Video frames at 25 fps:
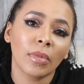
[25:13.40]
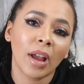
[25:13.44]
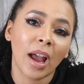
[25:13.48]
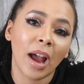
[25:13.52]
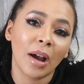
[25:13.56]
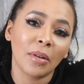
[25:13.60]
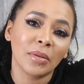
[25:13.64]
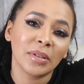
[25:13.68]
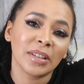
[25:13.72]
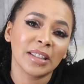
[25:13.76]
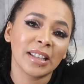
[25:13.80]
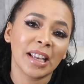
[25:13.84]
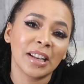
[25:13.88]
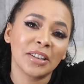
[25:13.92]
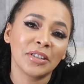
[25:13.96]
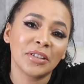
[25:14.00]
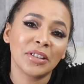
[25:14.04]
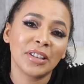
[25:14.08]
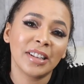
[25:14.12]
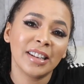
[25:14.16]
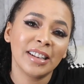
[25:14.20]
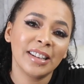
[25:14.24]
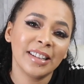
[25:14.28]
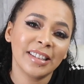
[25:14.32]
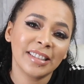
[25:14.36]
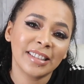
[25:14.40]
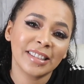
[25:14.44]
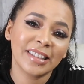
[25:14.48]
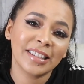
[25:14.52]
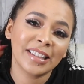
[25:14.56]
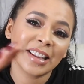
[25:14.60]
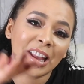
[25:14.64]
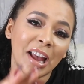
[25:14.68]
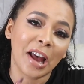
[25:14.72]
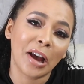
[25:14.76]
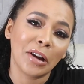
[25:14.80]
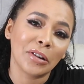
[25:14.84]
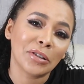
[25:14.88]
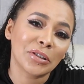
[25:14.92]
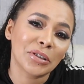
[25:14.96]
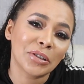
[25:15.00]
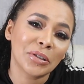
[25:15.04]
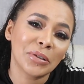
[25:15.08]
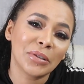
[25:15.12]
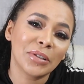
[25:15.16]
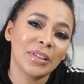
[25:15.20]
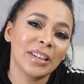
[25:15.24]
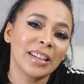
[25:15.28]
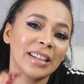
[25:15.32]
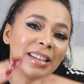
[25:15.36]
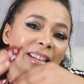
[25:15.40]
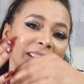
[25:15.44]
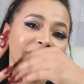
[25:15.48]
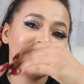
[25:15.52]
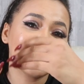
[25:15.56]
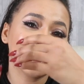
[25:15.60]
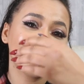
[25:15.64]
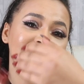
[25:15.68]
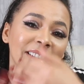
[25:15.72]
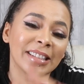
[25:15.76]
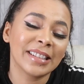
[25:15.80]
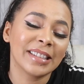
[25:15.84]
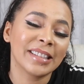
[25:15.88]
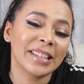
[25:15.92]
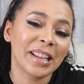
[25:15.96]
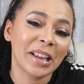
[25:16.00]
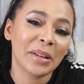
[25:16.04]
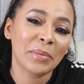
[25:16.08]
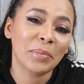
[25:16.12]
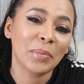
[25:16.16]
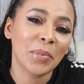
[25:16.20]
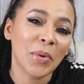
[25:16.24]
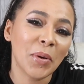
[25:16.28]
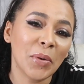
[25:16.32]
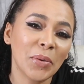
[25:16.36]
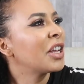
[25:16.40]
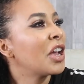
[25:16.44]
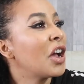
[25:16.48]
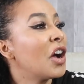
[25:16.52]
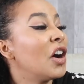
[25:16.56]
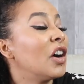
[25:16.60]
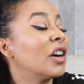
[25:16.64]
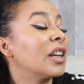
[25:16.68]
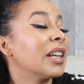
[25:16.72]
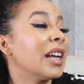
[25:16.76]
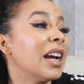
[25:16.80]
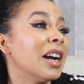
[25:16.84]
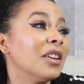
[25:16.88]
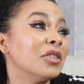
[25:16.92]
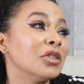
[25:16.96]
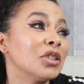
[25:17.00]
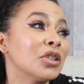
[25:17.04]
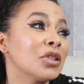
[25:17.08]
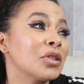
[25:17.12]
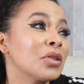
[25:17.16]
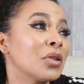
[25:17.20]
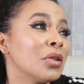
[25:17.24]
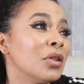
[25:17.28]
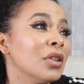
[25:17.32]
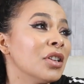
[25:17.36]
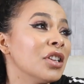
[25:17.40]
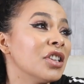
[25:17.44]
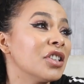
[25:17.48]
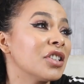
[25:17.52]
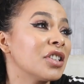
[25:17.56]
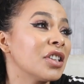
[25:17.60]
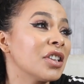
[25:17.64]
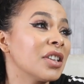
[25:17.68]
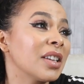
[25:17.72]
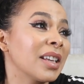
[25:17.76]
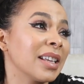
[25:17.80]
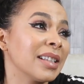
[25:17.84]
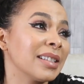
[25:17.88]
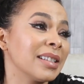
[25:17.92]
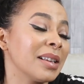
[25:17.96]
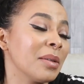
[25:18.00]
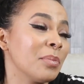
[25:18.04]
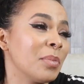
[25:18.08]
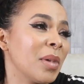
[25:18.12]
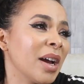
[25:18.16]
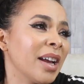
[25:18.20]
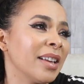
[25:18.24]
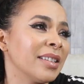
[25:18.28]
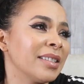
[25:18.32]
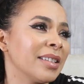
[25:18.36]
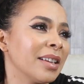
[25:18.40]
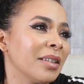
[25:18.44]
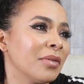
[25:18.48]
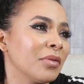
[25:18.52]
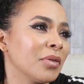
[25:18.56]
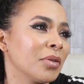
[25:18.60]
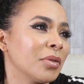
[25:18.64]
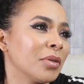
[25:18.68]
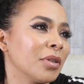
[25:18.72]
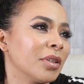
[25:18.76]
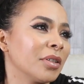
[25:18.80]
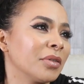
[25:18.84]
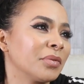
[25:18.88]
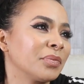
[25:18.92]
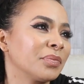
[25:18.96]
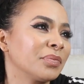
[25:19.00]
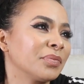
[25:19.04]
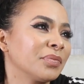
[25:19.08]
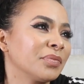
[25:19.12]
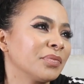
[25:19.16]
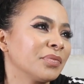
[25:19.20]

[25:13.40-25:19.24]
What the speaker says: I'll send you the list. I'll show you the list. Stay poor. Okay, I was just calling you so you can say bye to everyone.